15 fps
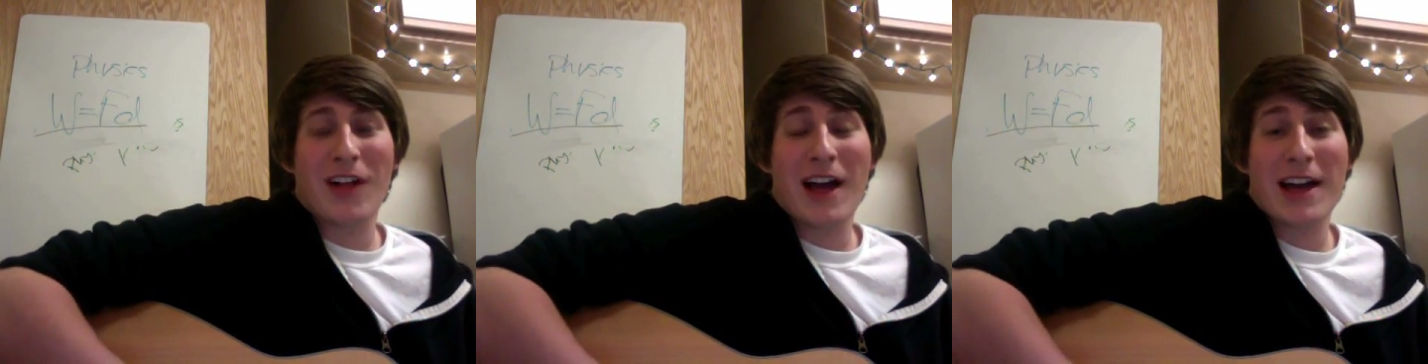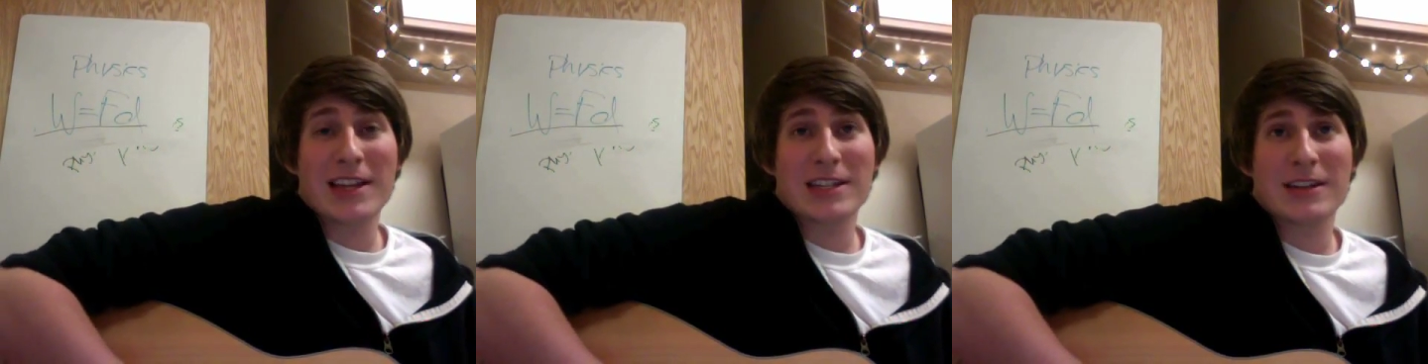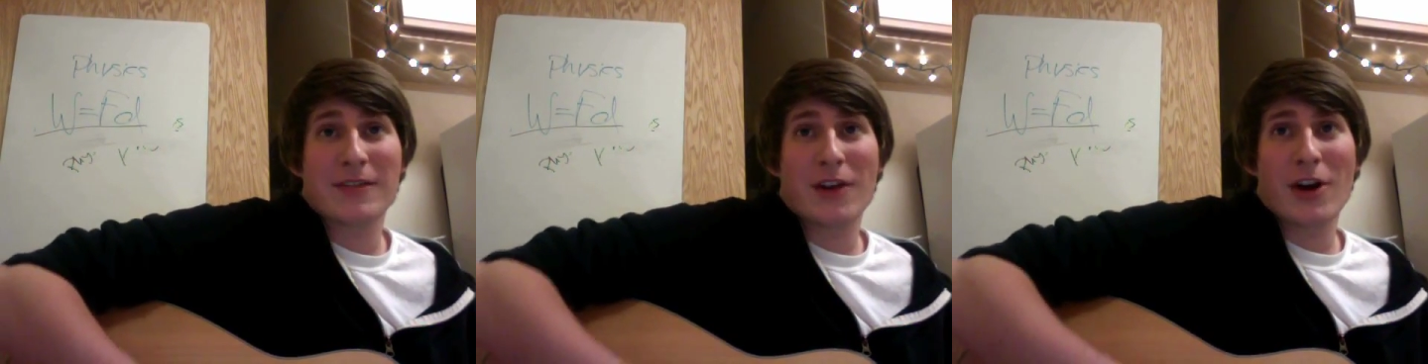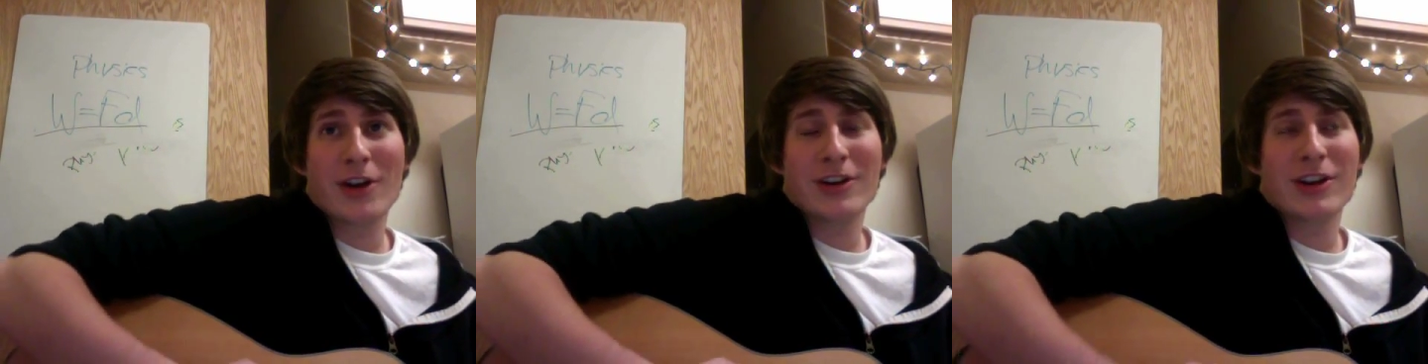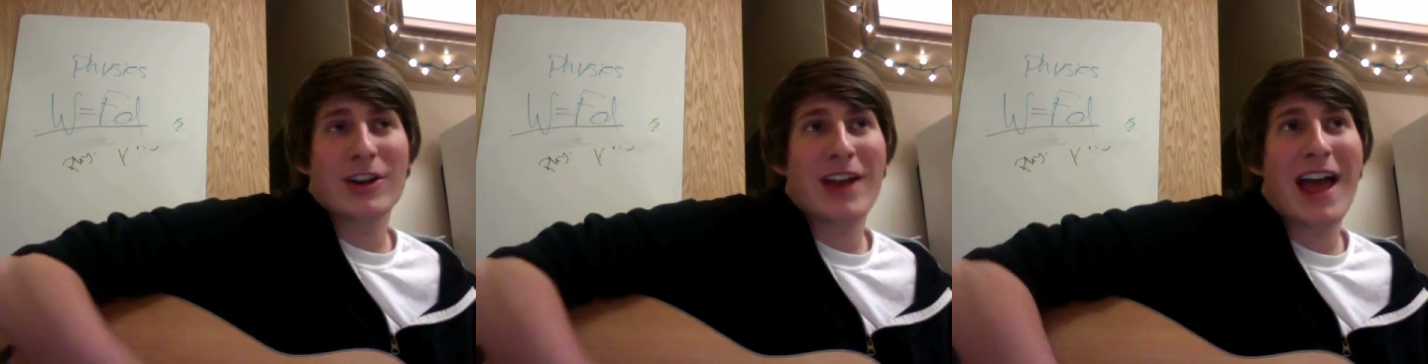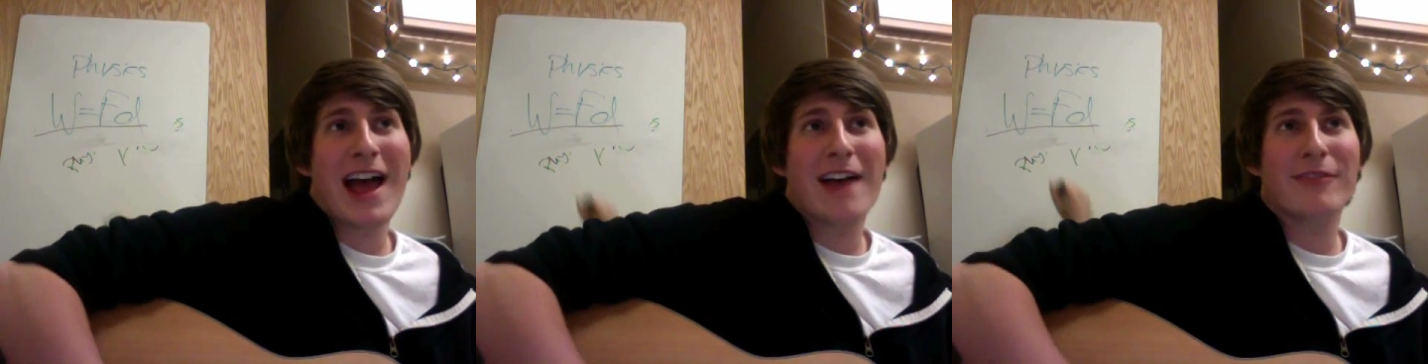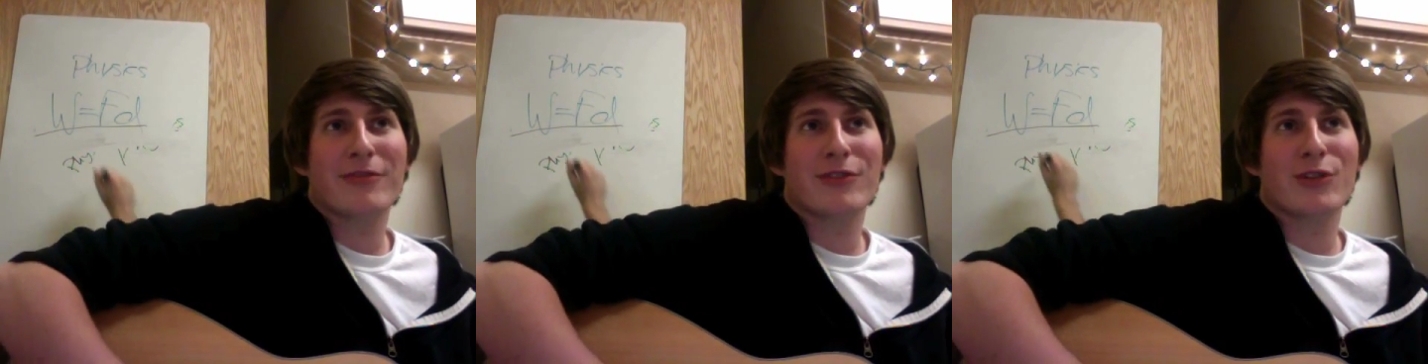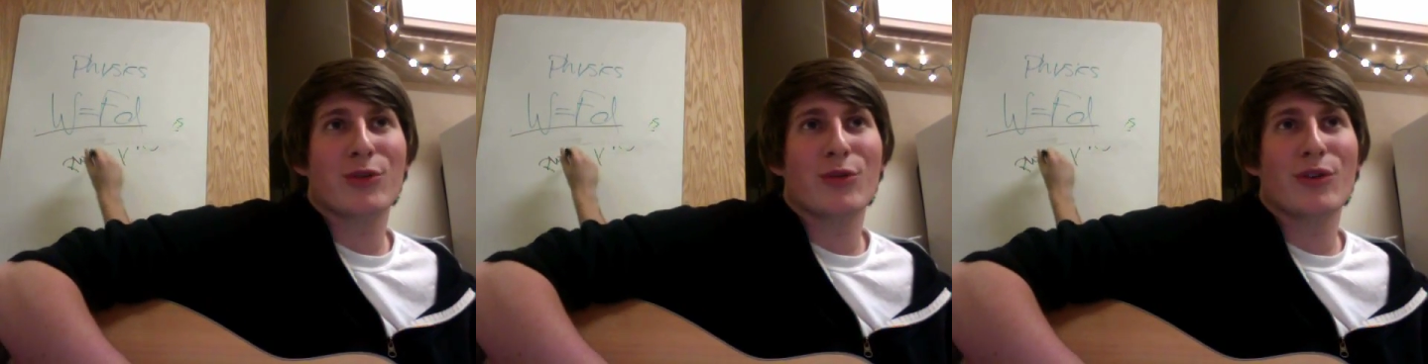class I've already done
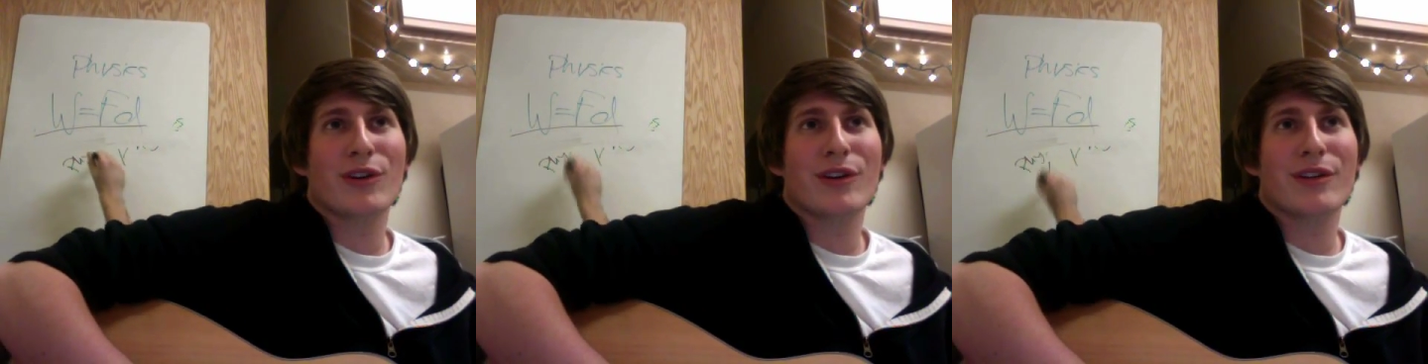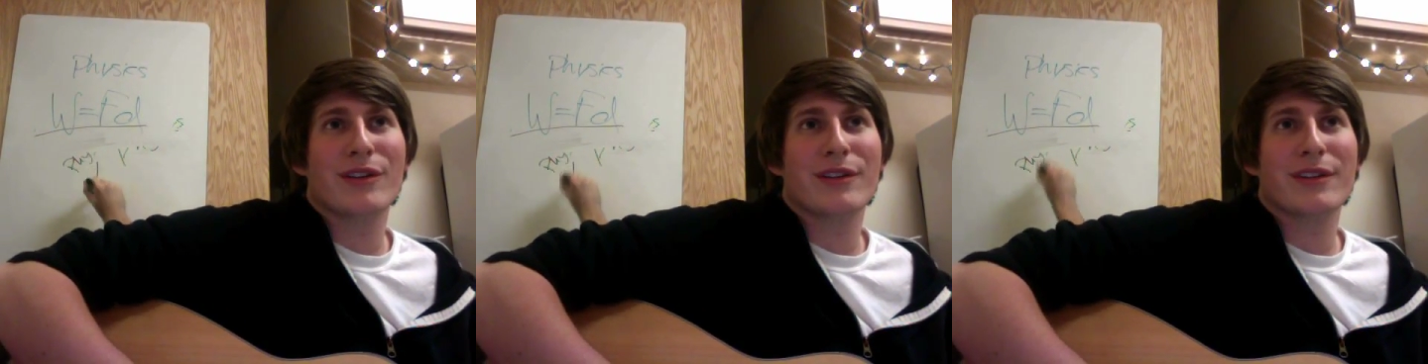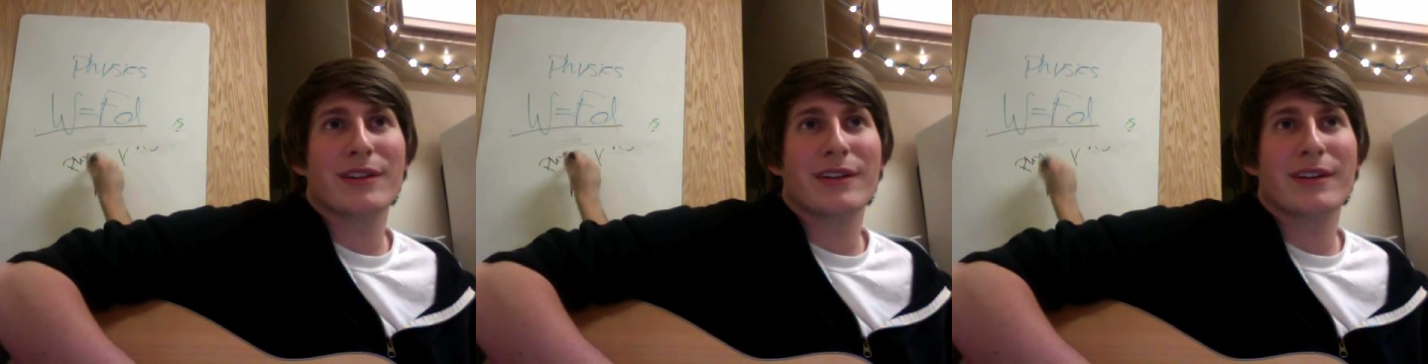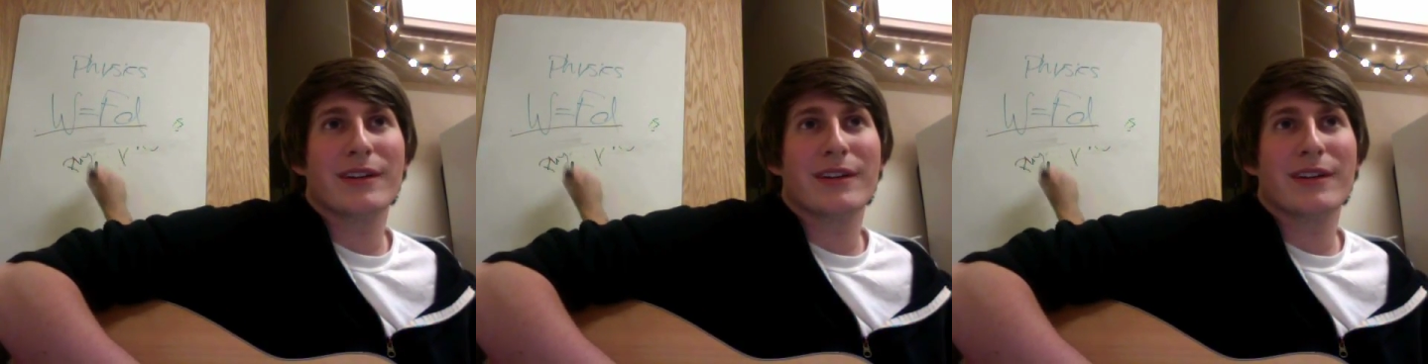half the work?